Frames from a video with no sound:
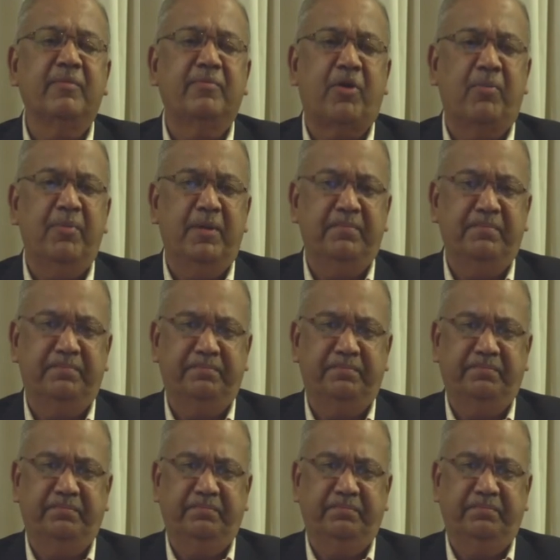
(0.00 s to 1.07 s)
problem,
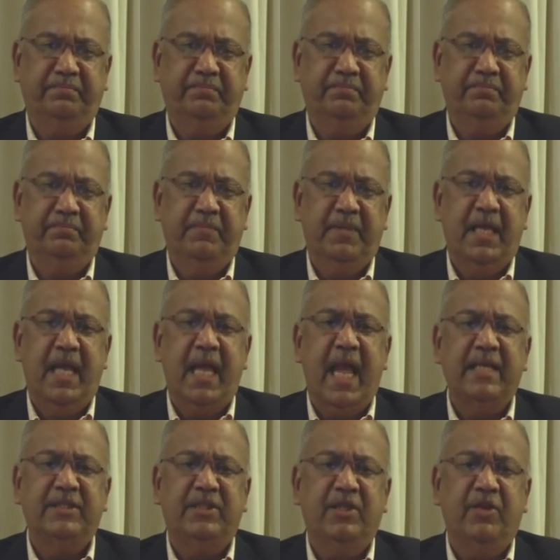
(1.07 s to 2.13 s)

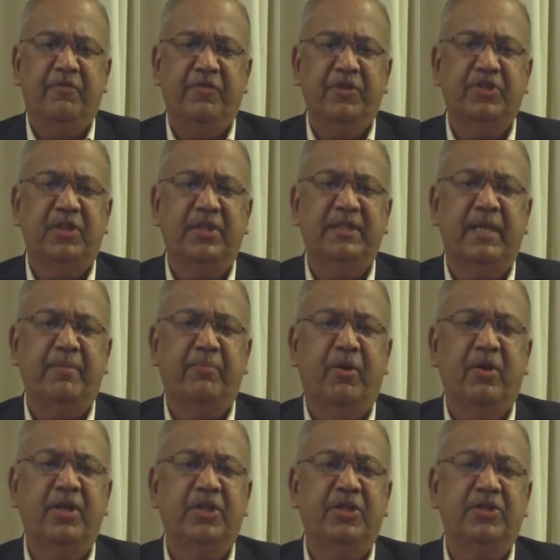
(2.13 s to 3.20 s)
as the officials and
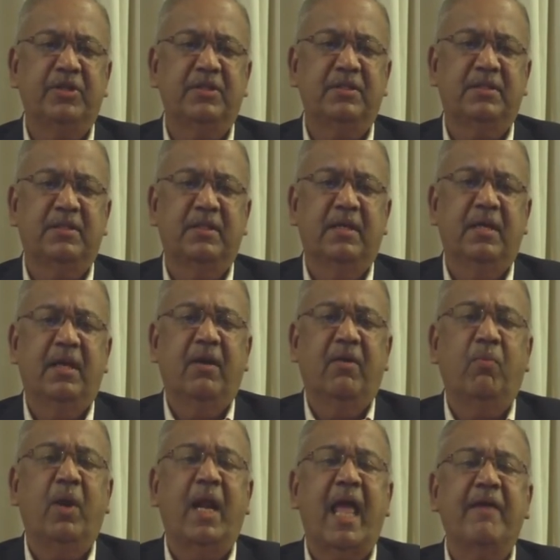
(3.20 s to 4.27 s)
politicians
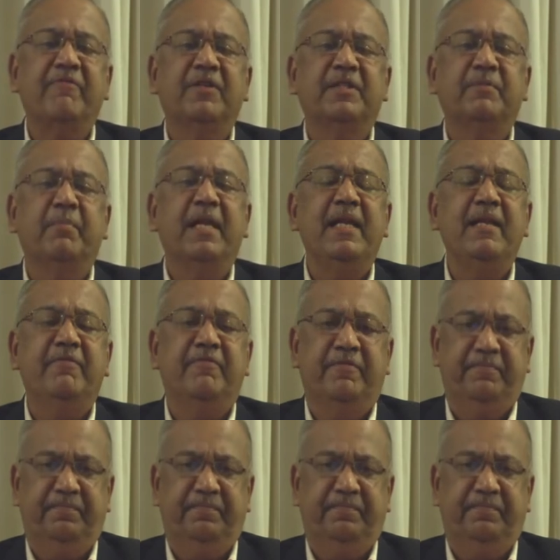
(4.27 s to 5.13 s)
will have us believe.